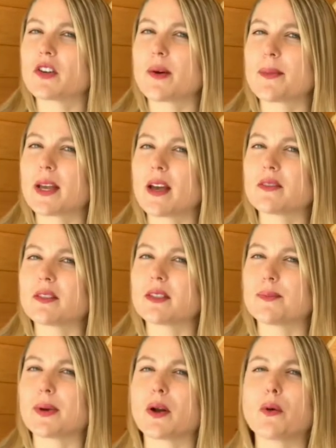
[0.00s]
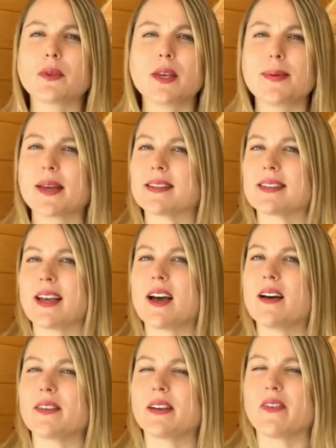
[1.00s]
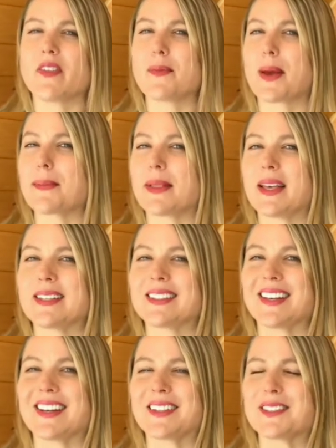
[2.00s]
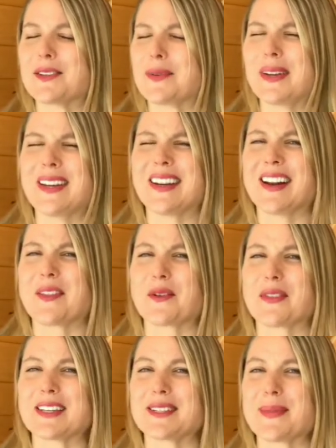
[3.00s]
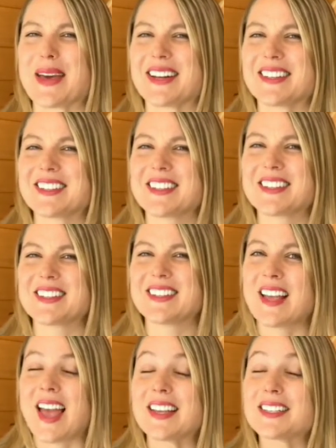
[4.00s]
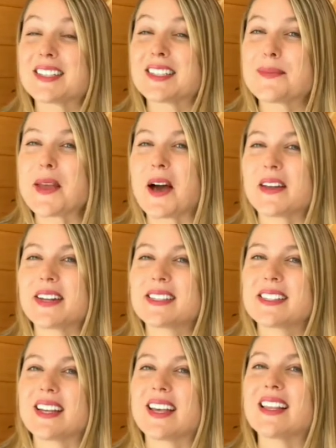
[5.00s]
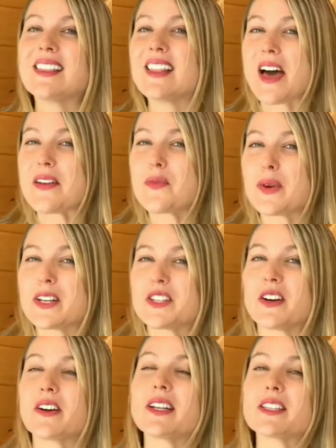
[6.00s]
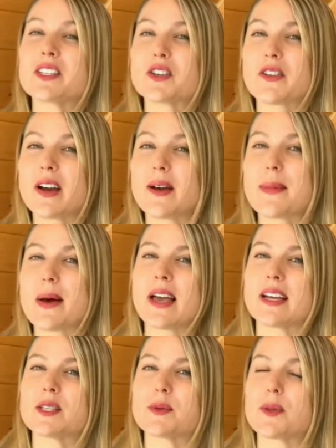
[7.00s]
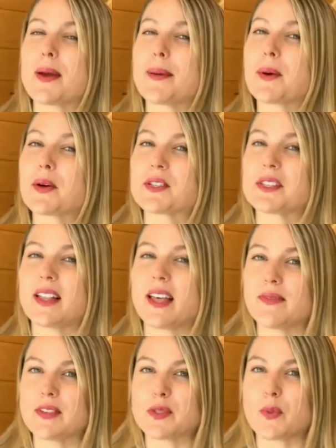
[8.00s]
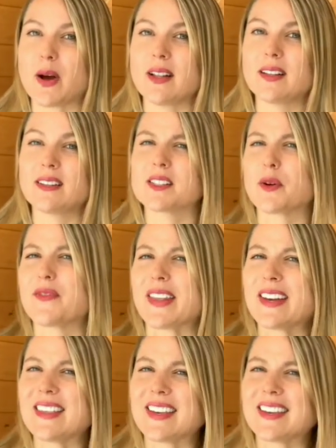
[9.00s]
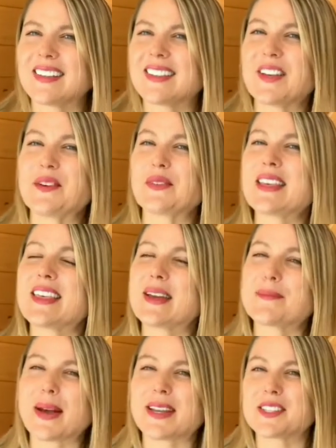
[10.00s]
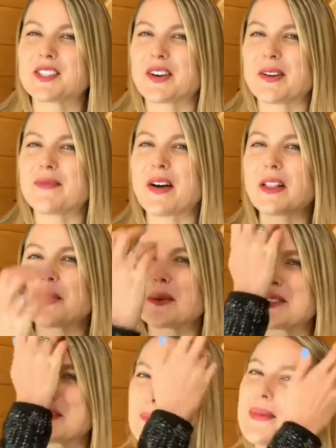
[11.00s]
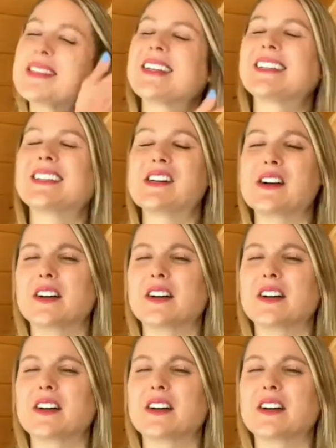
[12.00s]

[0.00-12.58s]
Instagram account, but only because I have enough on my plate and I don't need another thing to manage. And to be honest, a lot of what I share on Instagram aligns with my personal life as well. So if anything, the only thing my Instagram followers are missing